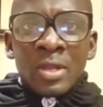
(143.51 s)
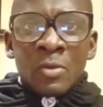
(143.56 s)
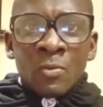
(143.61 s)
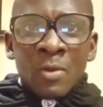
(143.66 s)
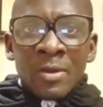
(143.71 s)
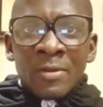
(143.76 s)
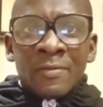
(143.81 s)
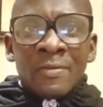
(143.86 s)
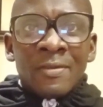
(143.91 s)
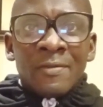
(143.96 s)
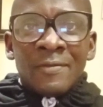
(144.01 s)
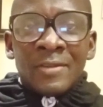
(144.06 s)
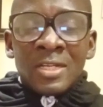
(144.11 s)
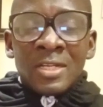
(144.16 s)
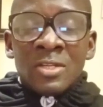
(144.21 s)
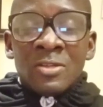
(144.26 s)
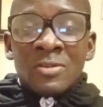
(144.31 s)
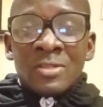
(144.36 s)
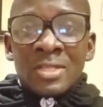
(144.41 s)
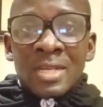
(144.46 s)
in one of the
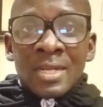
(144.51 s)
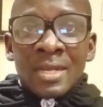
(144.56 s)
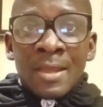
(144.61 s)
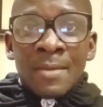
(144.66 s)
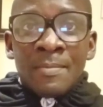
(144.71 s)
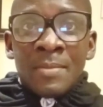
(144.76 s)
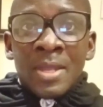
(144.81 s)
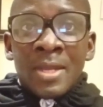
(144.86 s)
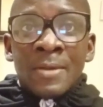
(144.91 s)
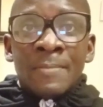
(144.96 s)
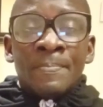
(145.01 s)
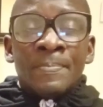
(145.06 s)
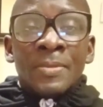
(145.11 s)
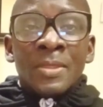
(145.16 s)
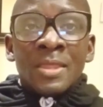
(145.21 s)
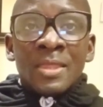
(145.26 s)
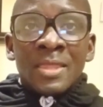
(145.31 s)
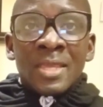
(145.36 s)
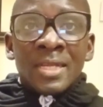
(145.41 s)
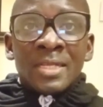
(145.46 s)
videos that I made
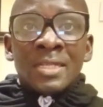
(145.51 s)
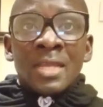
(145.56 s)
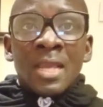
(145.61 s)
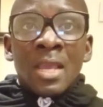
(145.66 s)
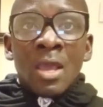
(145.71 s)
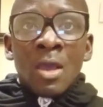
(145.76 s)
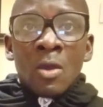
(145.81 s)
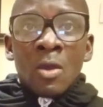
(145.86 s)
that